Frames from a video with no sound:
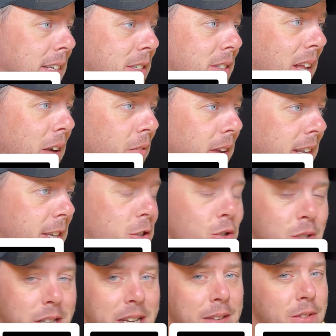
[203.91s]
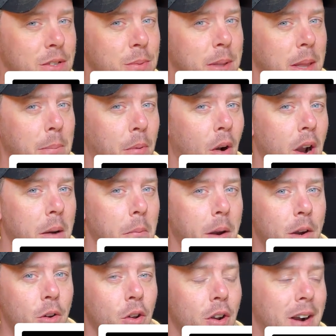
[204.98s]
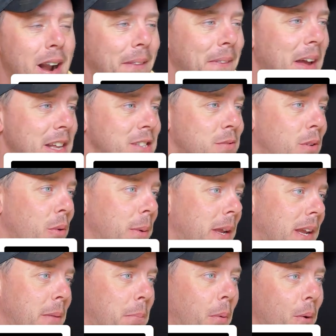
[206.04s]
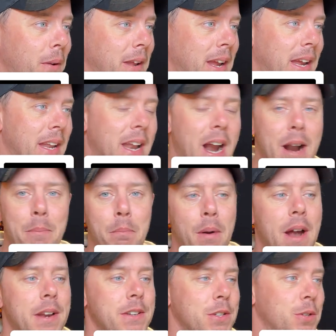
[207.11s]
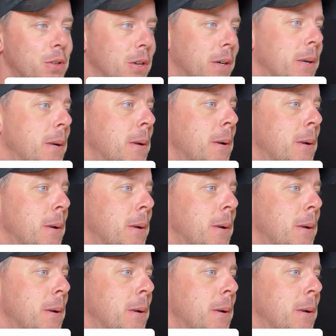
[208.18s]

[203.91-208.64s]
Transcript: So that really just leaves us with the primary color, and that's where we can put in our brand color.